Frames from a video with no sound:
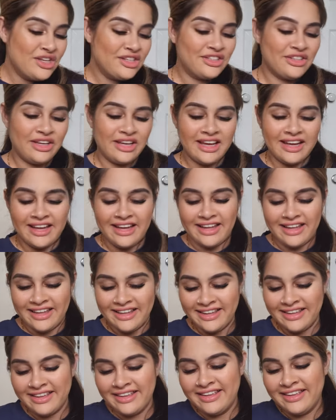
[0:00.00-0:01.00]
So yeah,
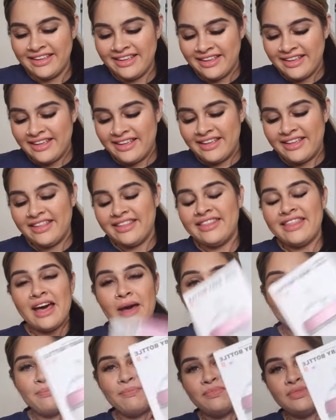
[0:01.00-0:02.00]

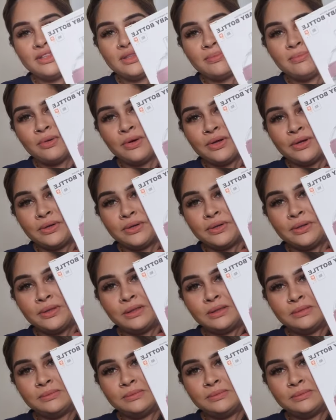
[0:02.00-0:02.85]
that's the bottle.